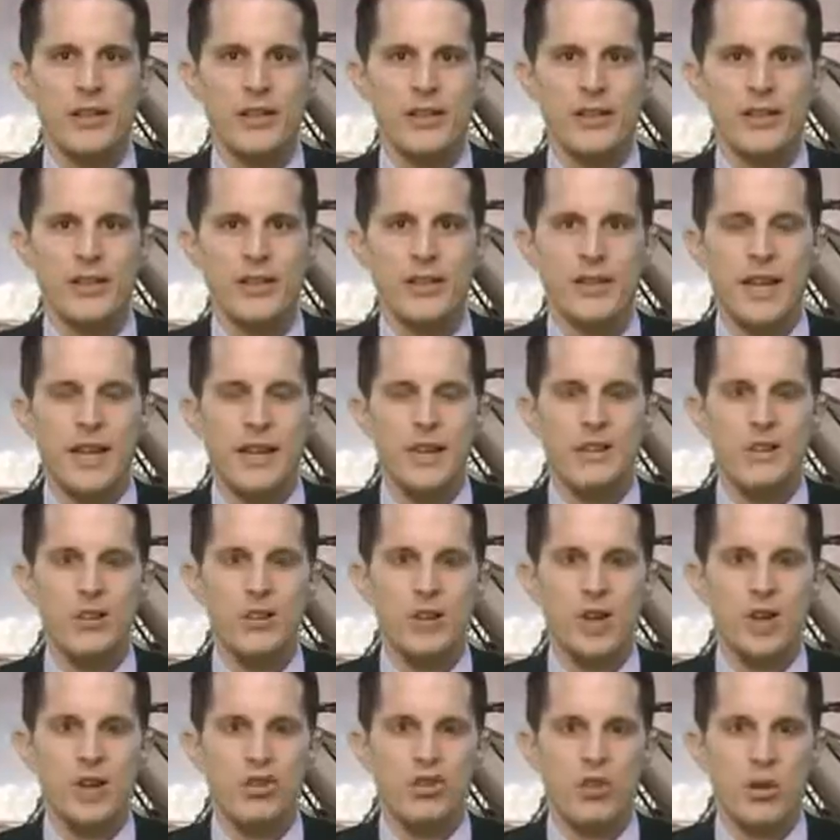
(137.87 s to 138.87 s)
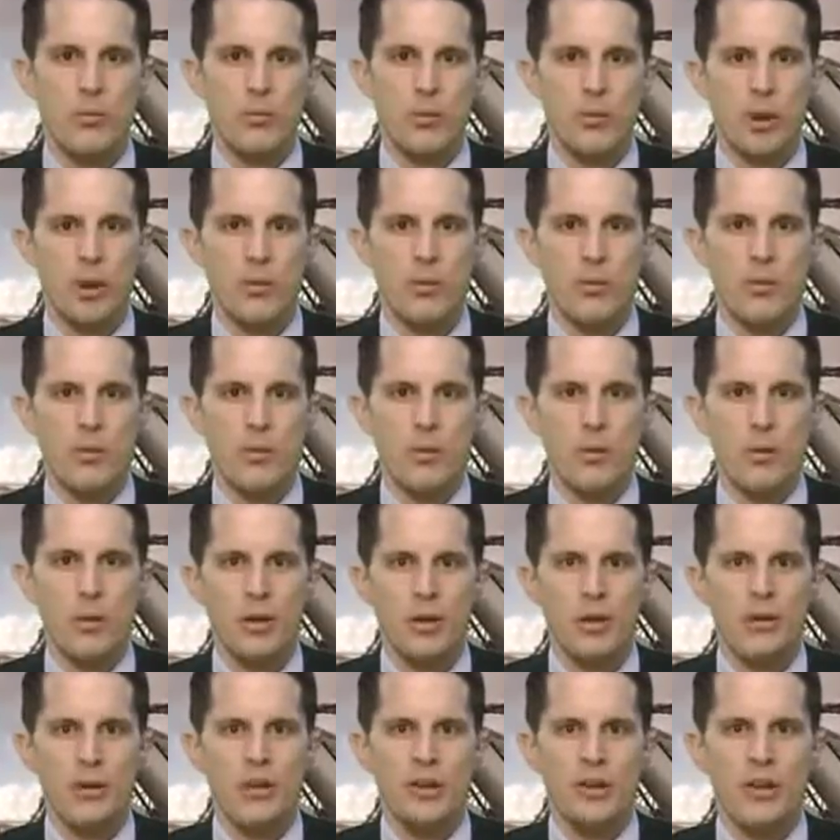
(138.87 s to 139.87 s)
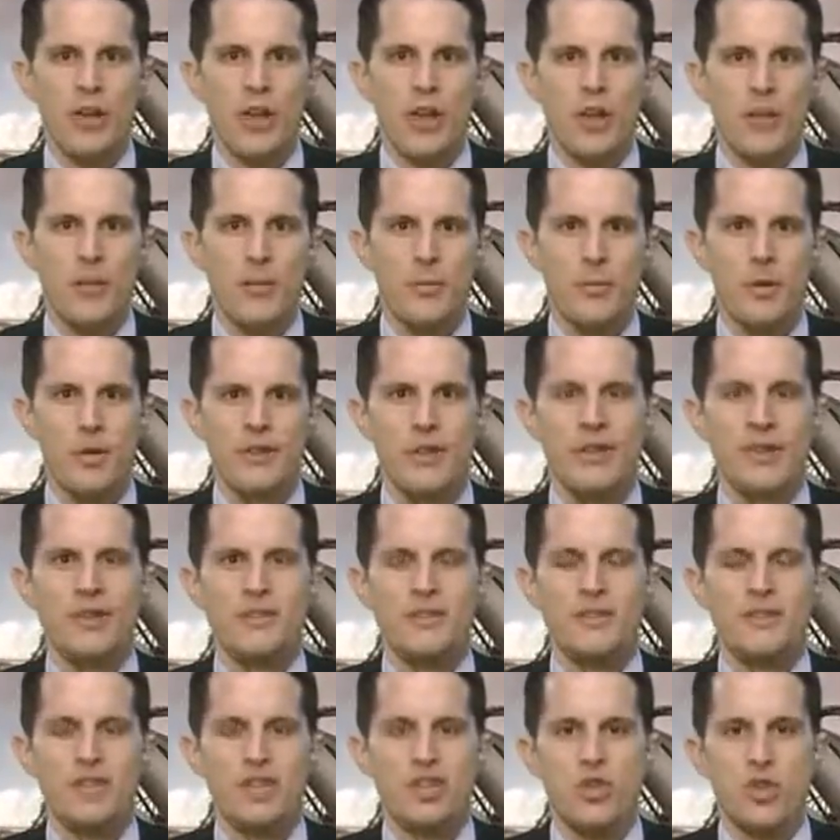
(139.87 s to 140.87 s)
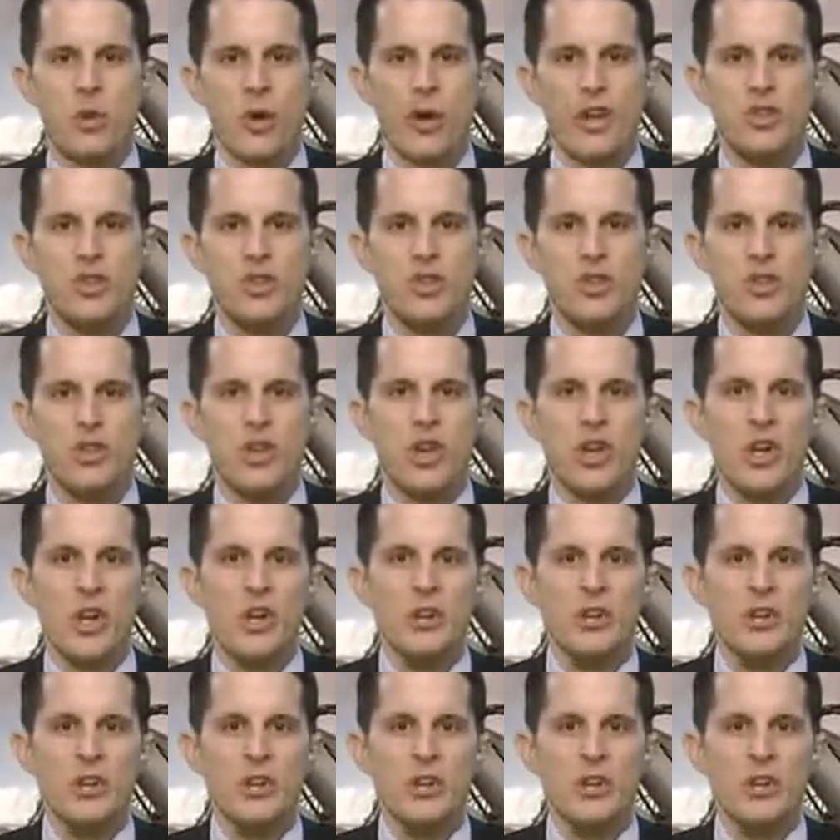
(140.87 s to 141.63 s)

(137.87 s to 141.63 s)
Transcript: It seems like a structural problem, the political situation.